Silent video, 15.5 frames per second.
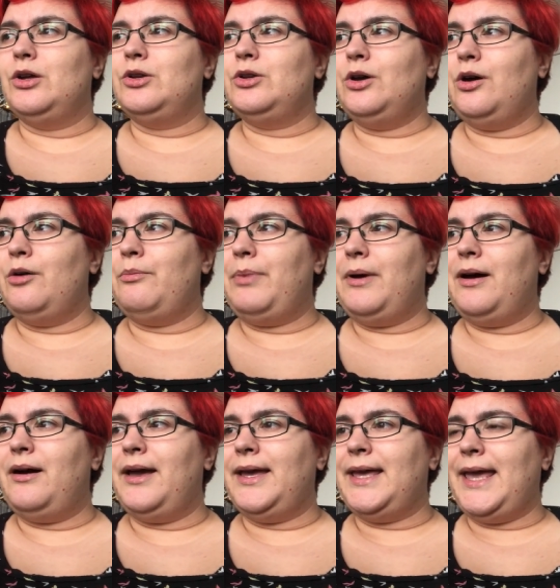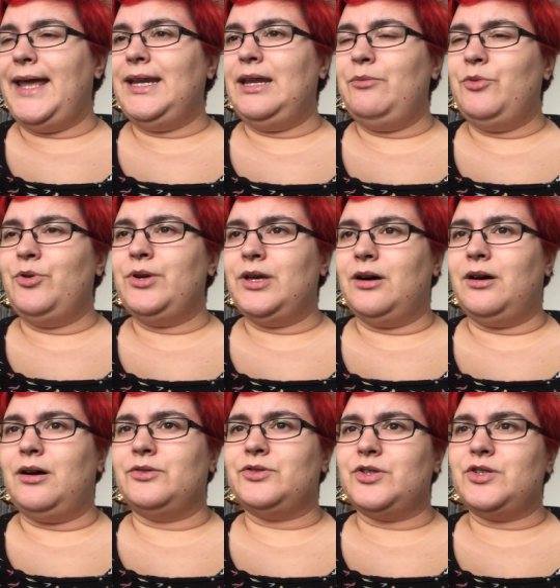not buy any more
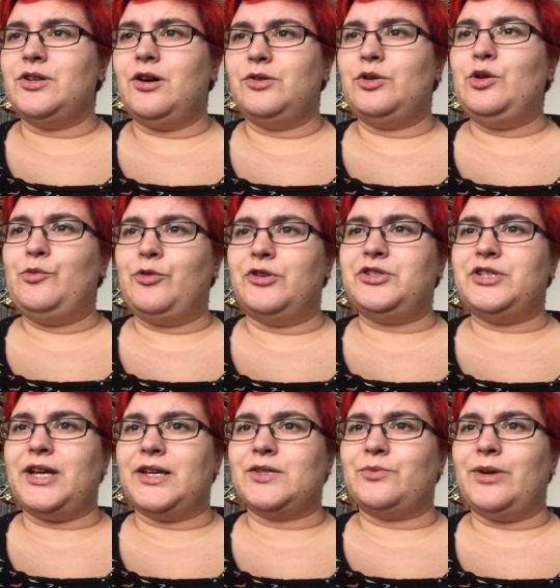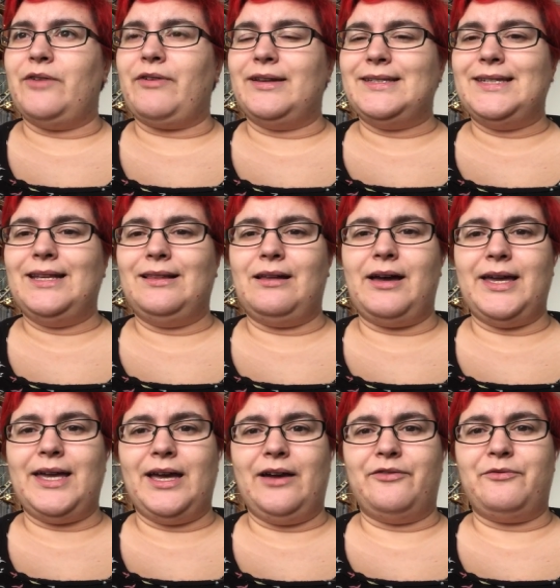yarn to start new projects with until I
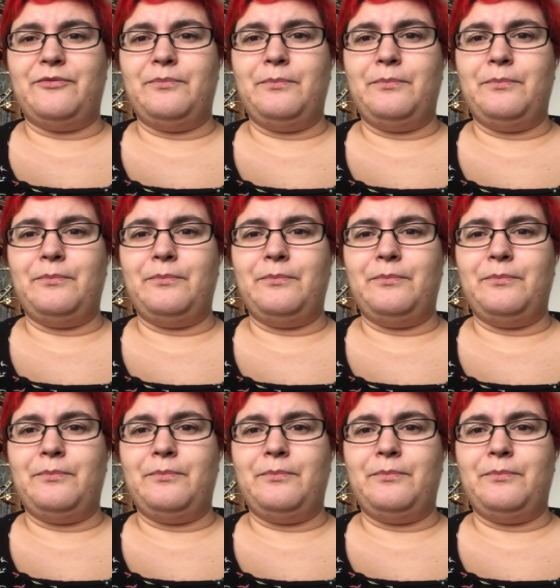have